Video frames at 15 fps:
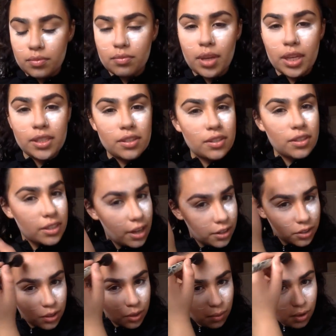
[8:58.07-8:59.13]
My sister is
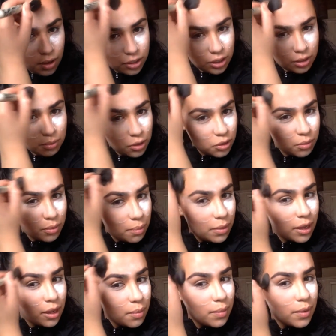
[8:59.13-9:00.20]
actually watching me do my
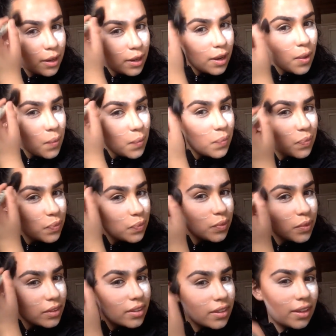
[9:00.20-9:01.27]
makeup right now,
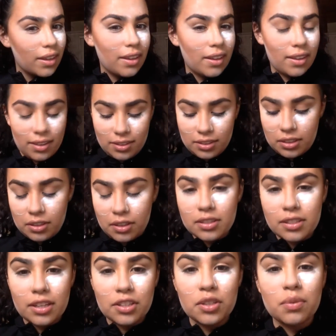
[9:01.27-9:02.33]
and it
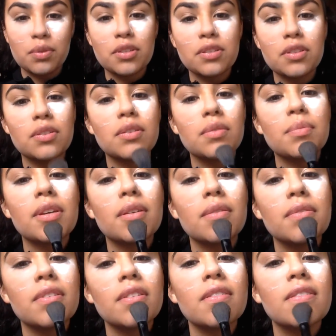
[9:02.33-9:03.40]
looks like she wants to do a makeup
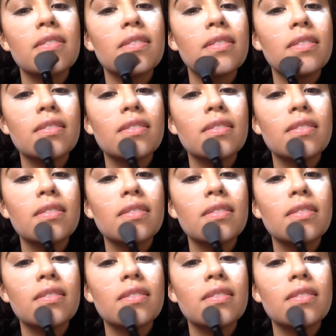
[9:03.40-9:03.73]
video.